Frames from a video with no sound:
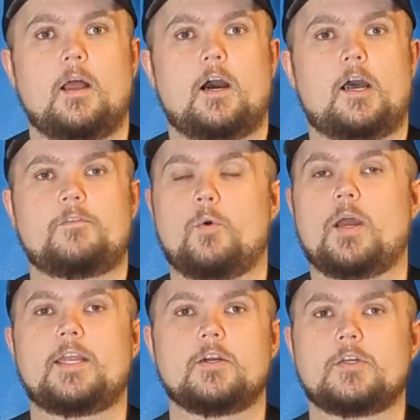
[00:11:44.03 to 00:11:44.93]
If you
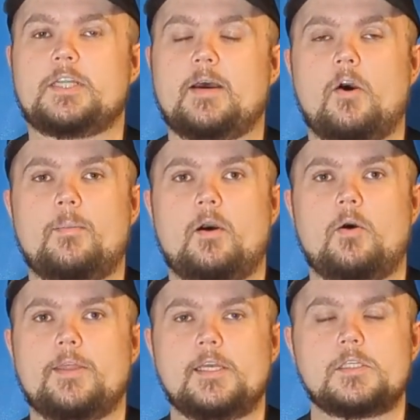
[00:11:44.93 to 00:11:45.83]
want to hear a demo
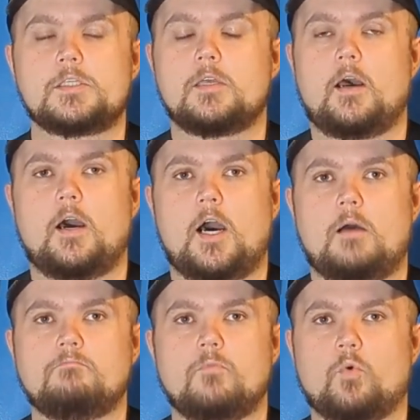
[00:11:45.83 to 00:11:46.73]
of this,
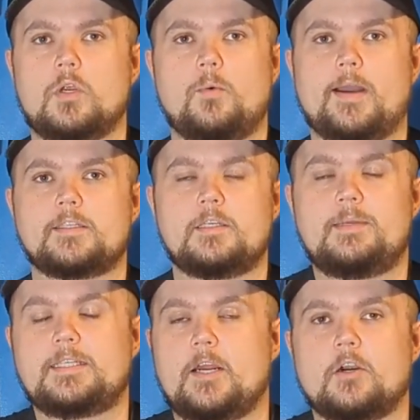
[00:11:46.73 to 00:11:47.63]
or you want to see
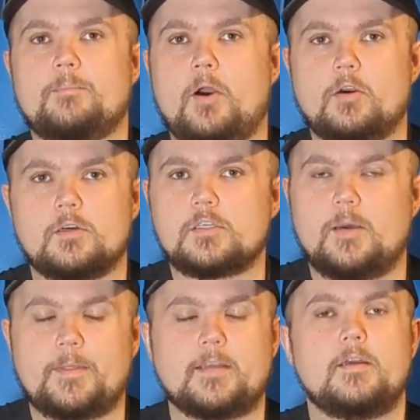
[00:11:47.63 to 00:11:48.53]
me tear it apart or
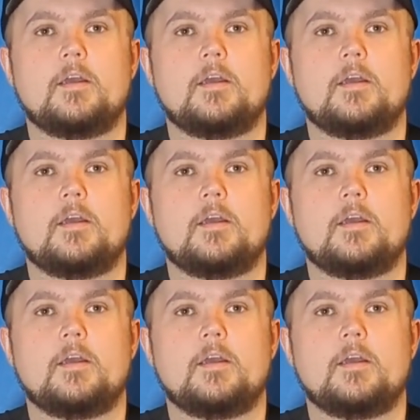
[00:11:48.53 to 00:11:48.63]
something,